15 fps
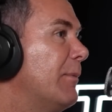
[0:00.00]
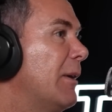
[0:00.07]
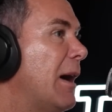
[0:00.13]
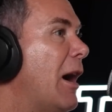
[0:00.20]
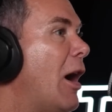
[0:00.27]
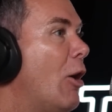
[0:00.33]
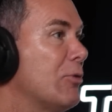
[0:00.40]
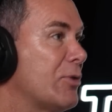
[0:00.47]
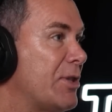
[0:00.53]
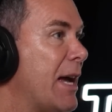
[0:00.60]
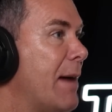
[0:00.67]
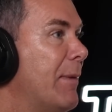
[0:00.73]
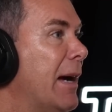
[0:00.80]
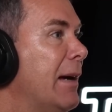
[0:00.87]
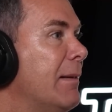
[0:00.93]
A whole
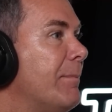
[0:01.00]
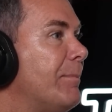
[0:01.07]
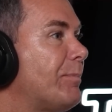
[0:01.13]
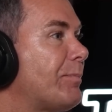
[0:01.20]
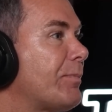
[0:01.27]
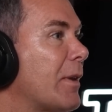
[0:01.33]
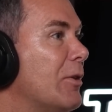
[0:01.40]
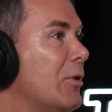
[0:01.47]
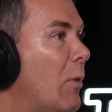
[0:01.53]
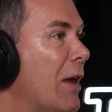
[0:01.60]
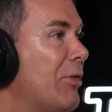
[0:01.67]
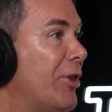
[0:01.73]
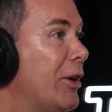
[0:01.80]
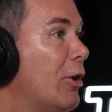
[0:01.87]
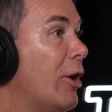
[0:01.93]
summer. The
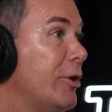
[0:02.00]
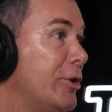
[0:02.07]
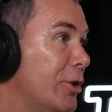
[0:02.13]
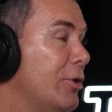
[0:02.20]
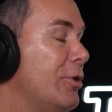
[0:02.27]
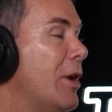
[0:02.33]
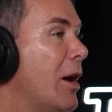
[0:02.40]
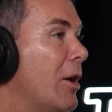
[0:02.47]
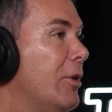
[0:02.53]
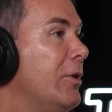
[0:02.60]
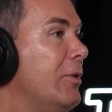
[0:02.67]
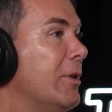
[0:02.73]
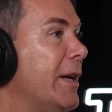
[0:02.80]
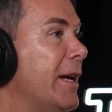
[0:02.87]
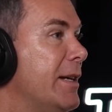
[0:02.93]
one thing I do know
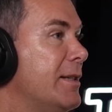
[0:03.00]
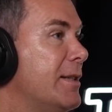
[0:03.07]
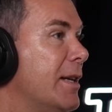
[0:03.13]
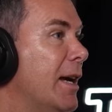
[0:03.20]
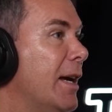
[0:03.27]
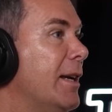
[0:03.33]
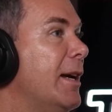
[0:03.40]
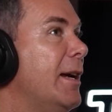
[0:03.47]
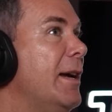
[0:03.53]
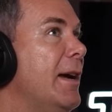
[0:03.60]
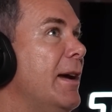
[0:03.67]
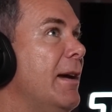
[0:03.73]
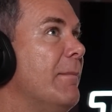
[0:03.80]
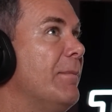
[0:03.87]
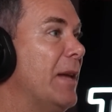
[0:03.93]
is that
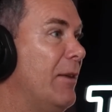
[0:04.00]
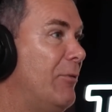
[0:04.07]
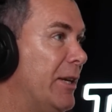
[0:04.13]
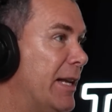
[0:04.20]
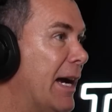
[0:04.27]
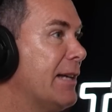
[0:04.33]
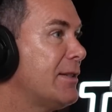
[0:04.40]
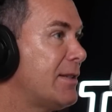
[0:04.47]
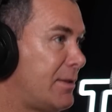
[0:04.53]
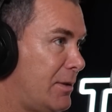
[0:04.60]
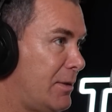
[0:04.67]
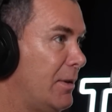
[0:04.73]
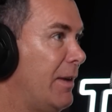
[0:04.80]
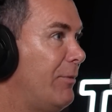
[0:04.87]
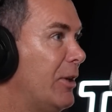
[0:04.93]
if he does
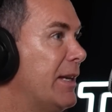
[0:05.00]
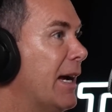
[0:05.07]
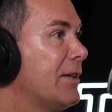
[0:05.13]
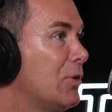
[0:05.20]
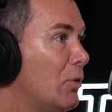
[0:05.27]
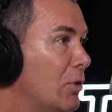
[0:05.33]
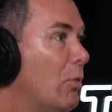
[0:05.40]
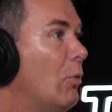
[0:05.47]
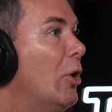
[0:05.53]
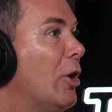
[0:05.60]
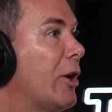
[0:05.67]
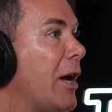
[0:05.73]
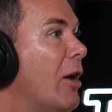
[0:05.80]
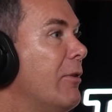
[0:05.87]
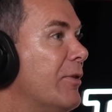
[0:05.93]
all the
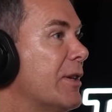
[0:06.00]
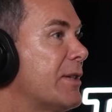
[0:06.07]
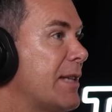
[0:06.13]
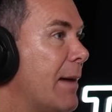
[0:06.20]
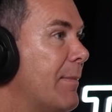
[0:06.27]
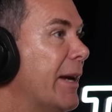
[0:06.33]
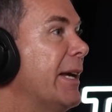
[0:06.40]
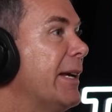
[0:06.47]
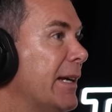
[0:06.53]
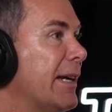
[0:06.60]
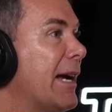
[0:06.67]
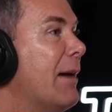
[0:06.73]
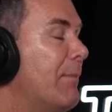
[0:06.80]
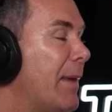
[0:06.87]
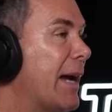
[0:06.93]
work over the summer, he can
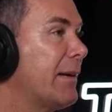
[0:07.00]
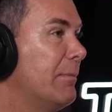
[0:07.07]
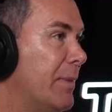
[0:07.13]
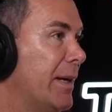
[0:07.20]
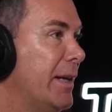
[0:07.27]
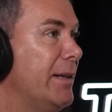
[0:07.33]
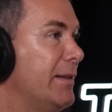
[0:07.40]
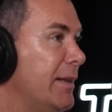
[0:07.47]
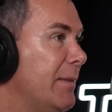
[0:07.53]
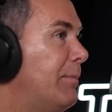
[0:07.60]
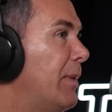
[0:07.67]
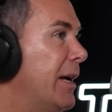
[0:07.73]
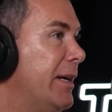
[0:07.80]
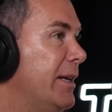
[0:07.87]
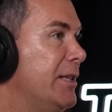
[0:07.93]
come back and be
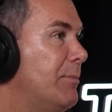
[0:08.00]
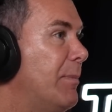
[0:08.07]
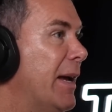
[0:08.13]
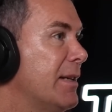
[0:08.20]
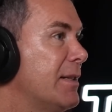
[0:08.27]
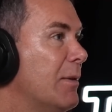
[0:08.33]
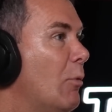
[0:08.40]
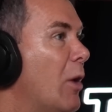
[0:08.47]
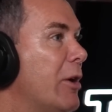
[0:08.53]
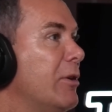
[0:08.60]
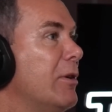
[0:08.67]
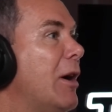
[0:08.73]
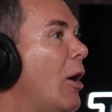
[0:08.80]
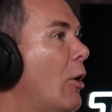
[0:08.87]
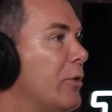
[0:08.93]
at his best. It won't
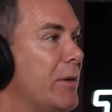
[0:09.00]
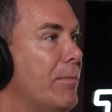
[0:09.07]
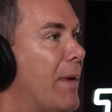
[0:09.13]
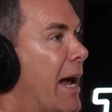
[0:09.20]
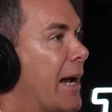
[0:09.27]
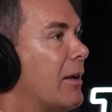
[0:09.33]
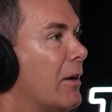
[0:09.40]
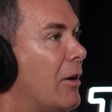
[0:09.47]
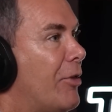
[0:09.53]
hold him back.